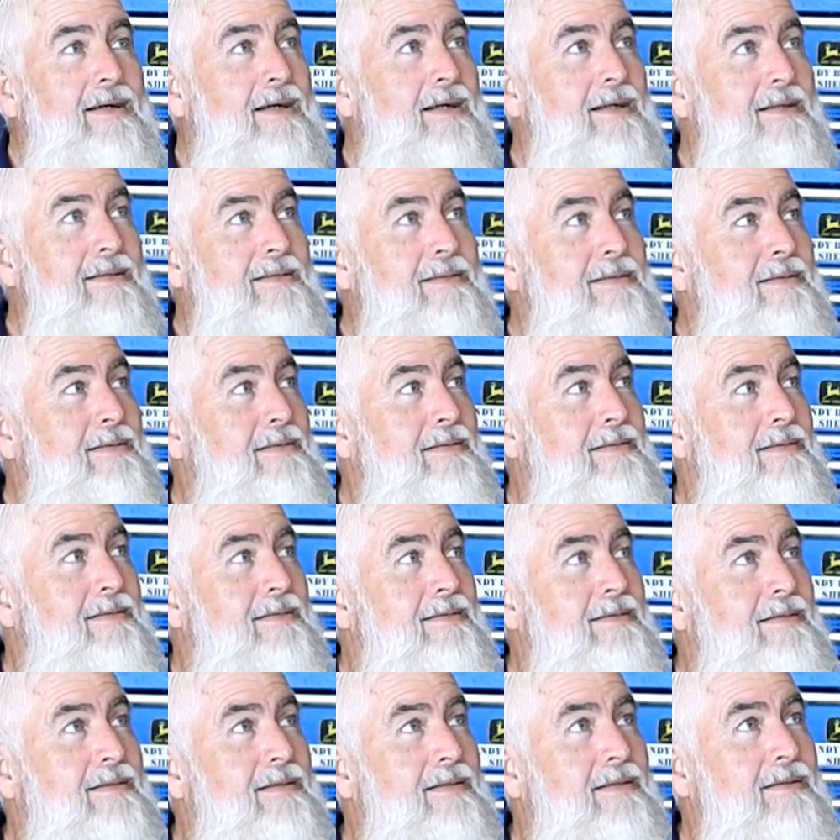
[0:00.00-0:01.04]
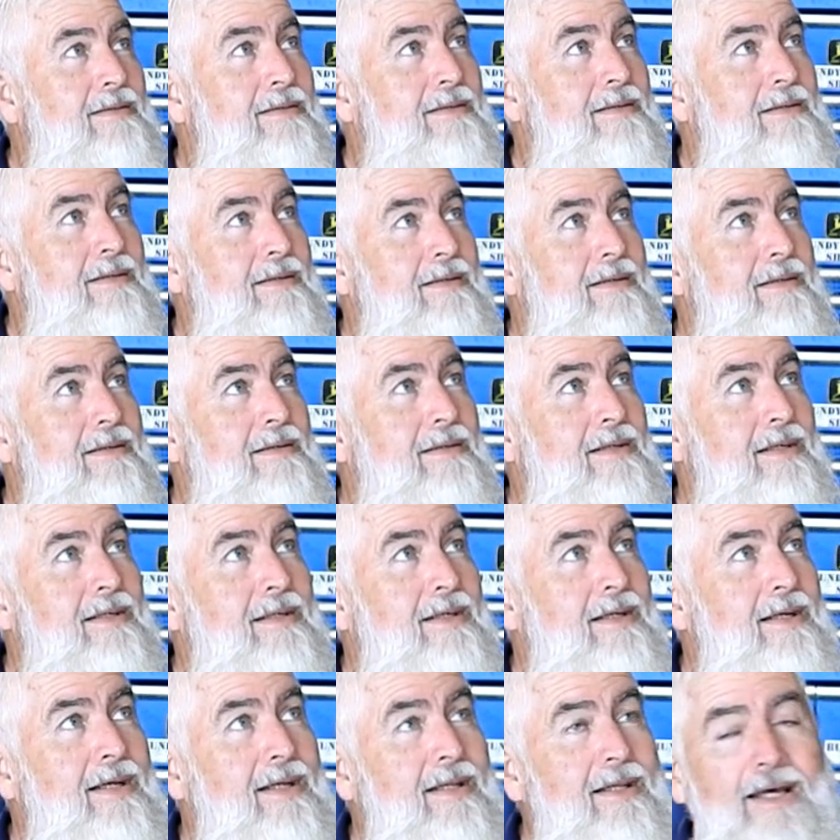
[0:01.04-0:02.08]
and can
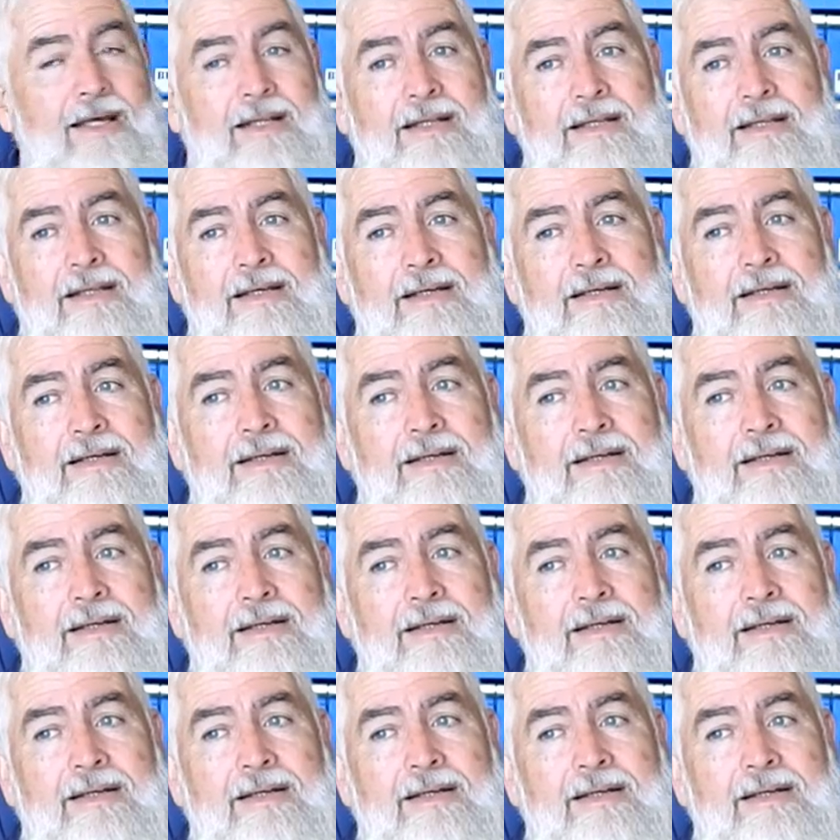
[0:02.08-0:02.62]
you hear that?